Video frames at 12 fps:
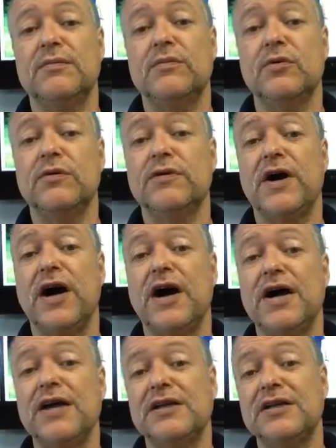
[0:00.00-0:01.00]
more of a
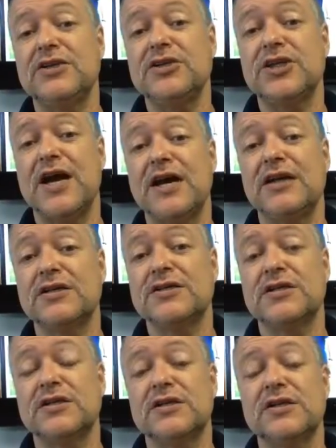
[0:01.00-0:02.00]
highly
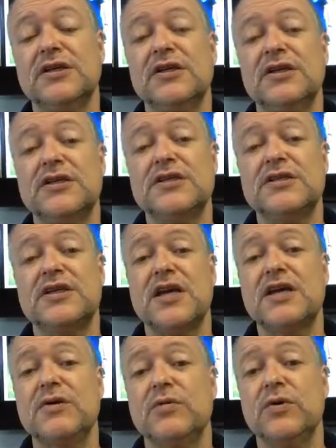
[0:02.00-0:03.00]
challenging
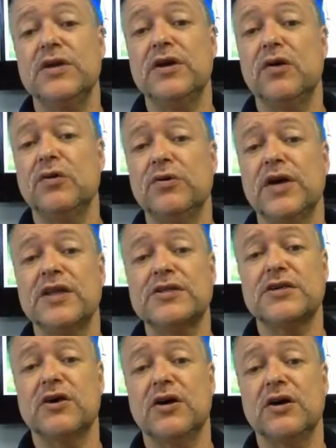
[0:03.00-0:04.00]
state when the owner
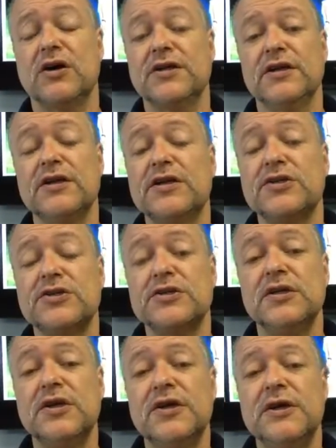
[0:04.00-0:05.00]
has a dog on the leash.
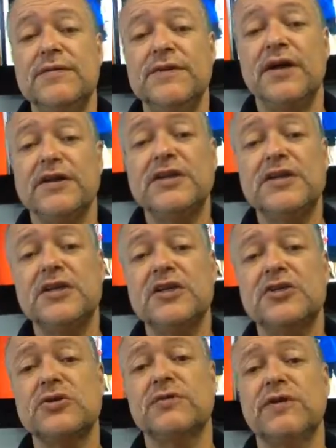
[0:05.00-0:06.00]
Now, this is the
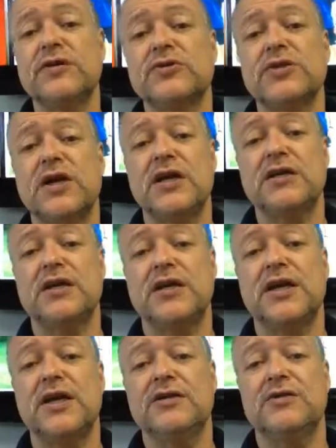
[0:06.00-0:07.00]
issue of understanding,
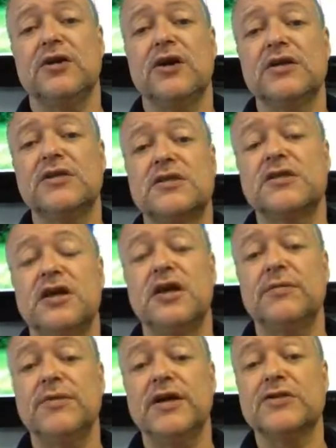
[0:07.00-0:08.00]
again, dogs
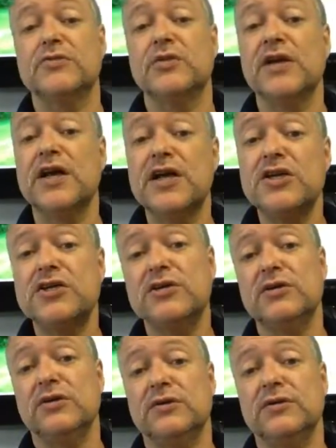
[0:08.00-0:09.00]
as
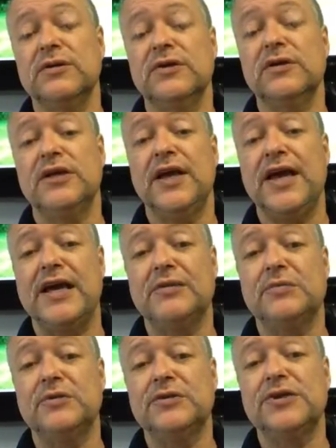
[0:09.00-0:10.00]
relational
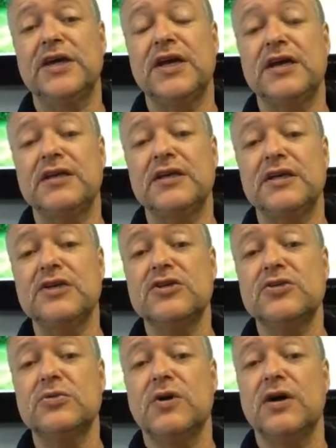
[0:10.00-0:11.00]
animals, and the
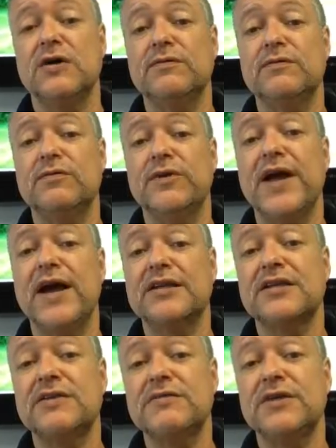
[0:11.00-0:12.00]
issue of
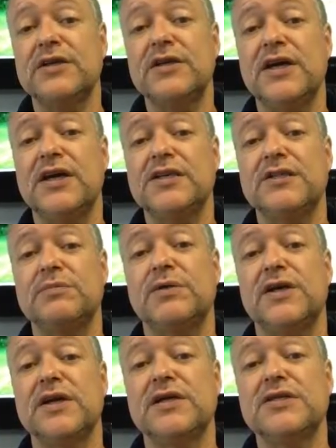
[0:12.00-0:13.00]
reactivity as it
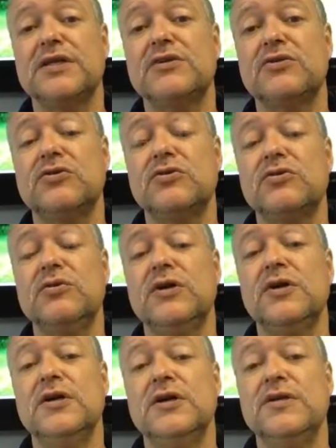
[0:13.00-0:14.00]
plays into
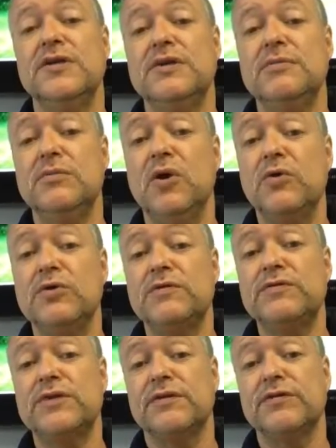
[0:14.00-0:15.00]
the
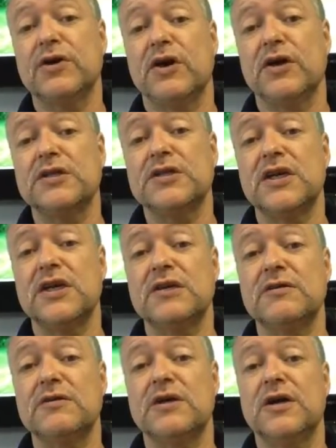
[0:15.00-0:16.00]
motives of dogs
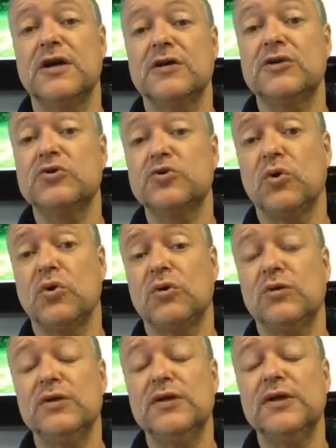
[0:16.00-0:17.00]
and
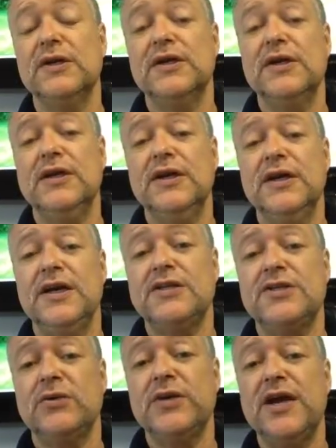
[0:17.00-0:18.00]
control. And
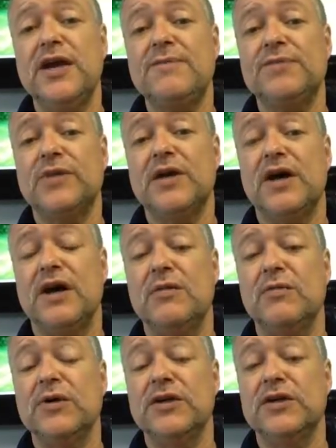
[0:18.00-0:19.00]
so again,
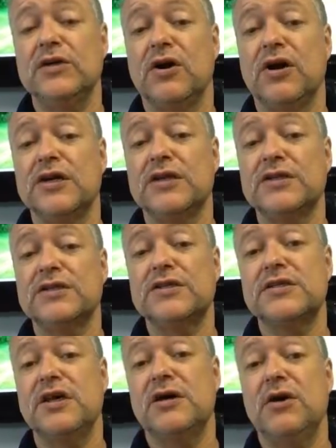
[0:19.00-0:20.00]
when a dog
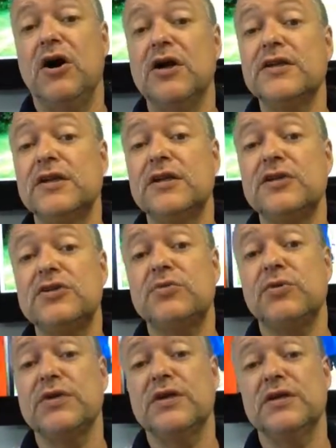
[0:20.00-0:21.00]
is on the leash
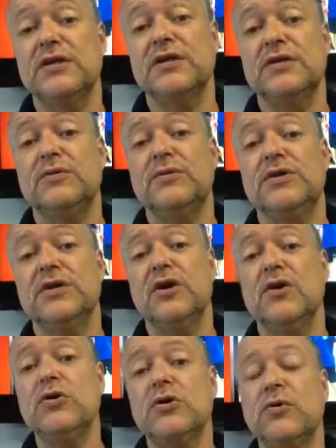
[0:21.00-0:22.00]
with the
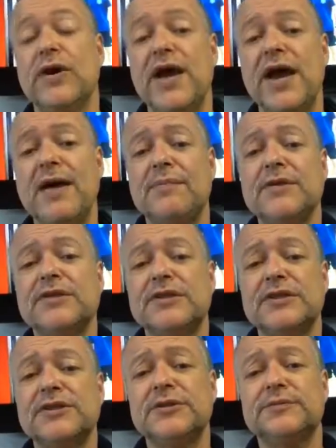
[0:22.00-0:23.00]
owner, what happens
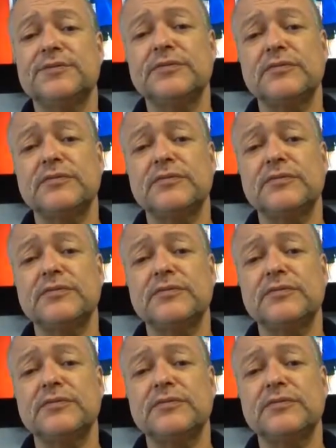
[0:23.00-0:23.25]
is